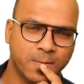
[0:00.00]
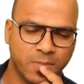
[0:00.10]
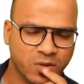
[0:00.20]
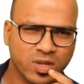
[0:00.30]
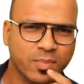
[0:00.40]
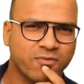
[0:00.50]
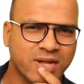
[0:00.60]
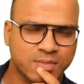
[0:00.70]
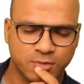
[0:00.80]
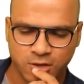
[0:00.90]
But what about
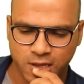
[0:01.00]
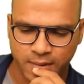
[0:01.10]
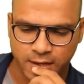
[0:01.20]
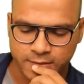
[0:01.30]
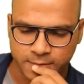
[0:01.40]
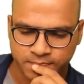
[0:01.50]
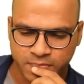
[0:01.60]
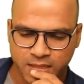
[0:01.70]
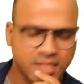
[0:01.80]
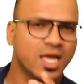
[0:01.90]
files I'm talking about?
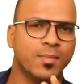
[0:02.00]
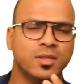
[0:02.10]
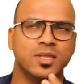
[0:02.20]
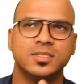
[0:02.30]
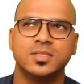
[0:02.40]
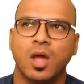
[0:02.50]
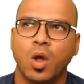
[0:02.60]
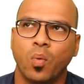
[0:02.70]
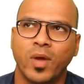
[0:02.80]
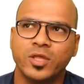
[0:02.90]
Think about this.
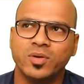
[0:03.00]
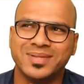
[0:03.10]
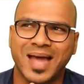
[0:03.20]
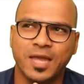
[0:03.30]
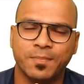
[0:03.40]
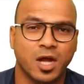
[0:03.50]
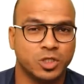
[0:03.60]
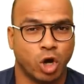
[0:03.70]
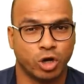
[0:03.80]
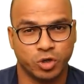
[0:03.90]
When you type a
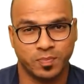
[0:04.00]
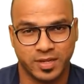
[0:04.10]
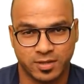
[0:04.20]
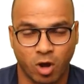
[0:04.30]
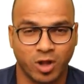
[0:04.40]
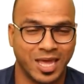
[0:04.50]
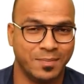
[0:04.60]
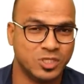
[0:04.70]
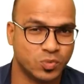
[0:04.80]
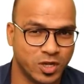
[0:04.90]
document on
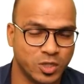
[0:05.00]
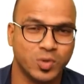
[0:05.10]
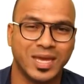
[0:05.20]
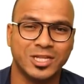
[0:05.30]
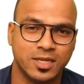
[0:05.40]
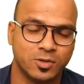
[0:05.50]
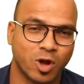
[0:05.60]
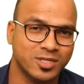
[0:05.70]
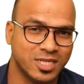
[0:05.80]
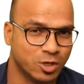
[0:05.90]
MS Word, you get
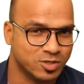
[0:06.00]
.doc.